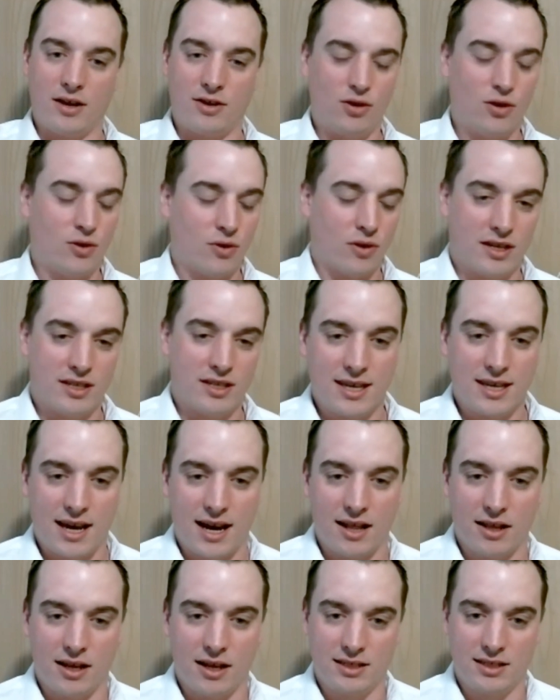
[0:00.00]
two crazy
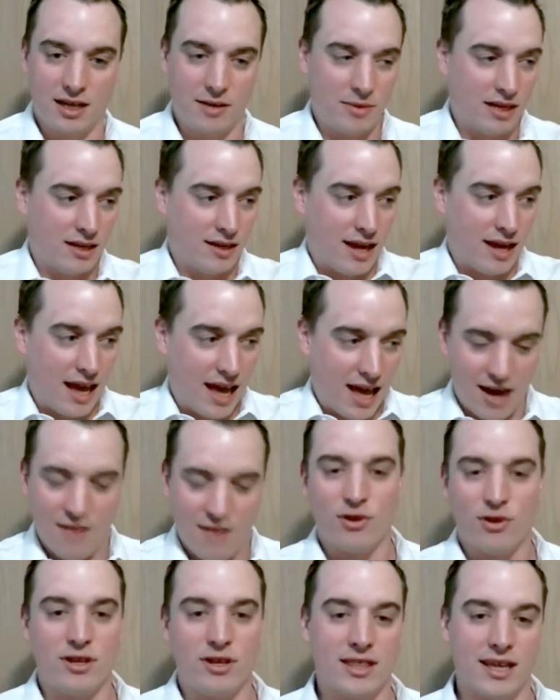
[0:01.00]
cat ladies. I mean,
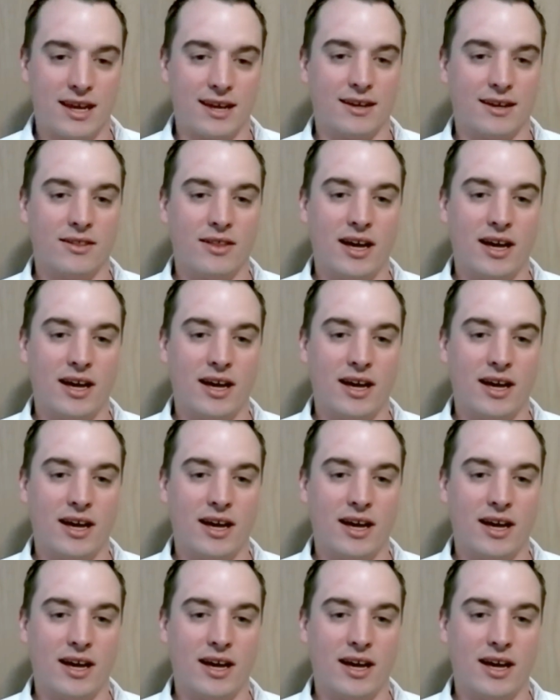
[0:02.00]
everything.